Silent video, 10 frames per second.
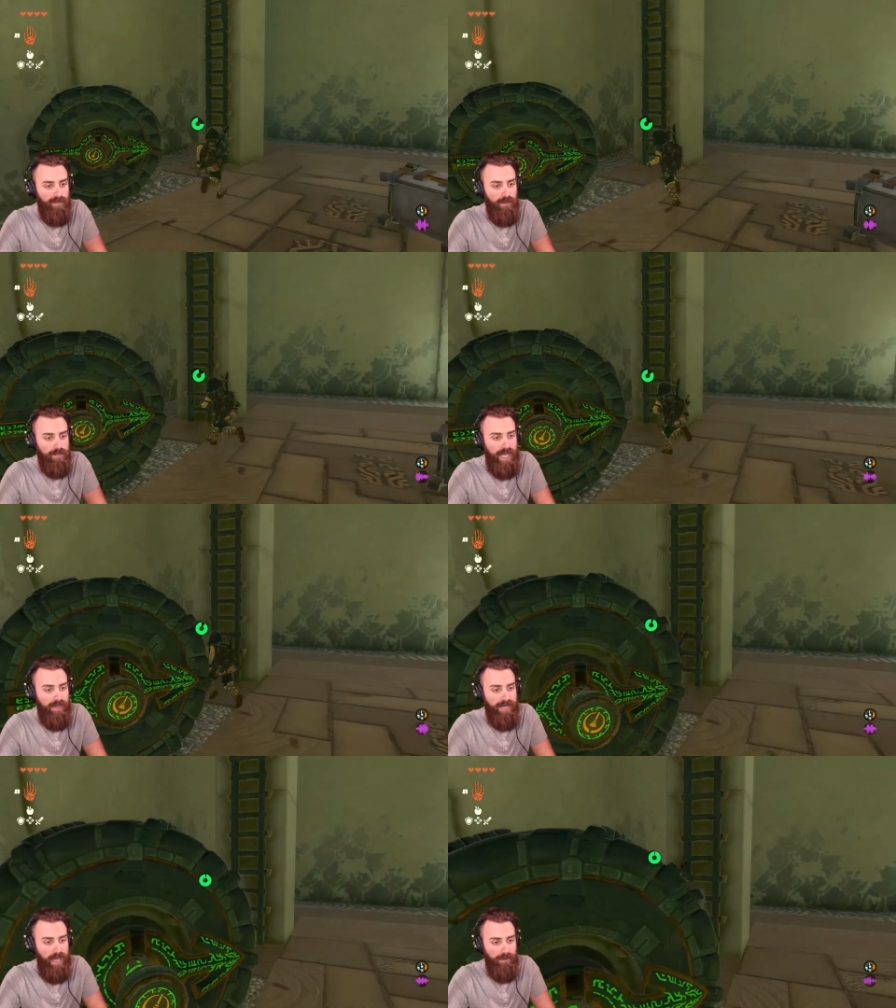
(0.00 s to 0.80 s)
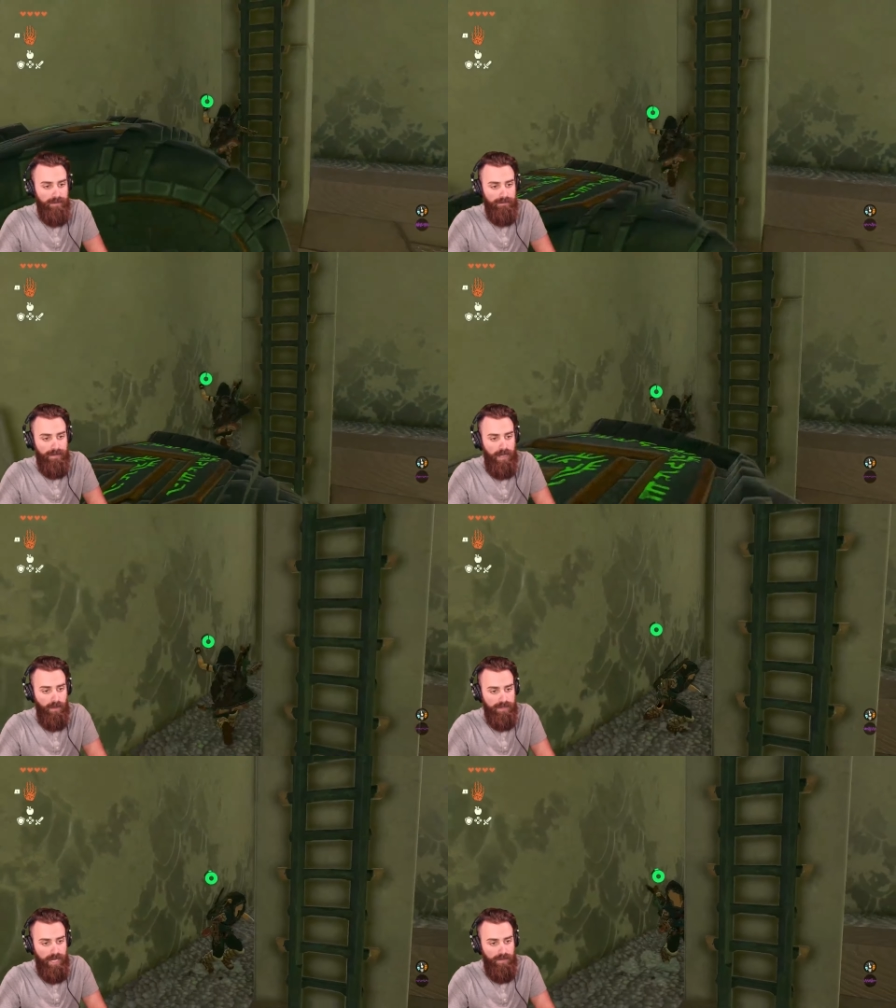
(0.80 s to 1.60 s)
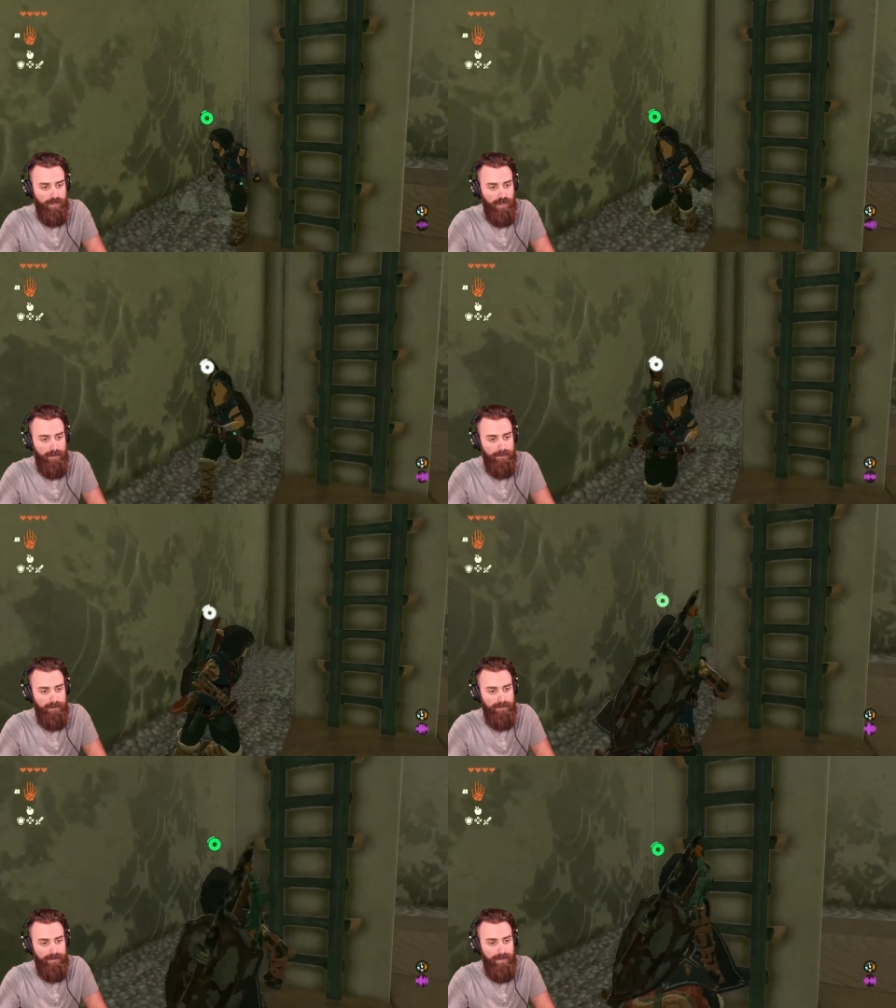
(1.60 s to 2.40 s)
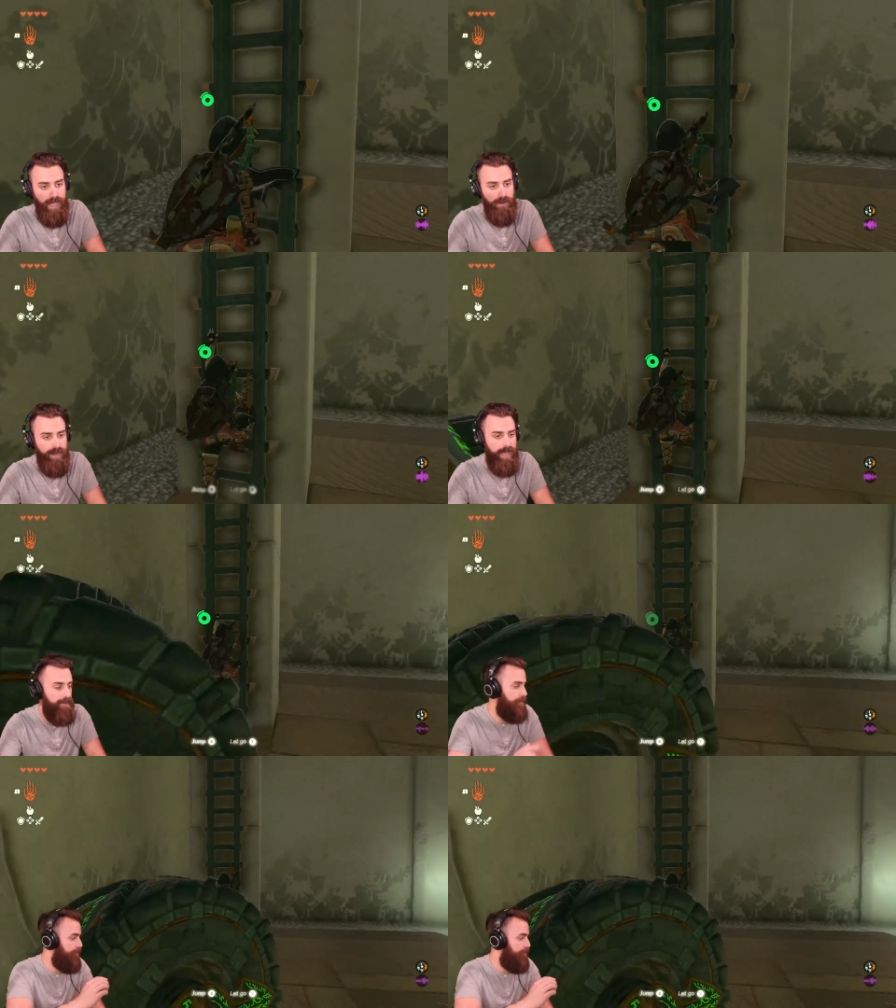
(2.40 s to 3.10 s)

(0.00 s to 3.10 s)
Was that like an hour? How long was that on the shrine? Hour and a half?